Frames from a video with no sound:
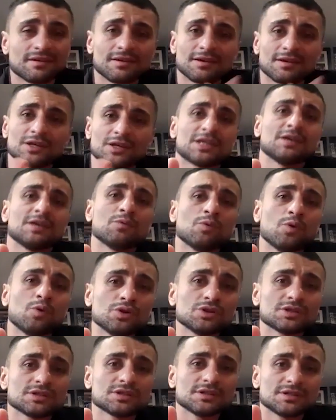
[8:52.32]
he
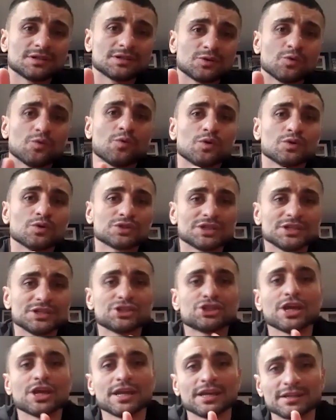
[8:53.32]
won't, who won't he
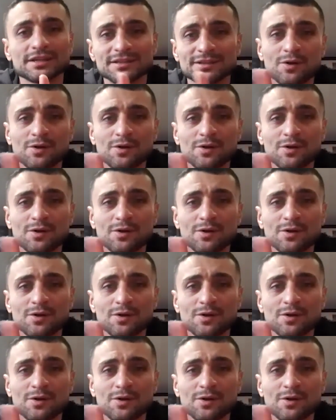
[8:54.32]
take?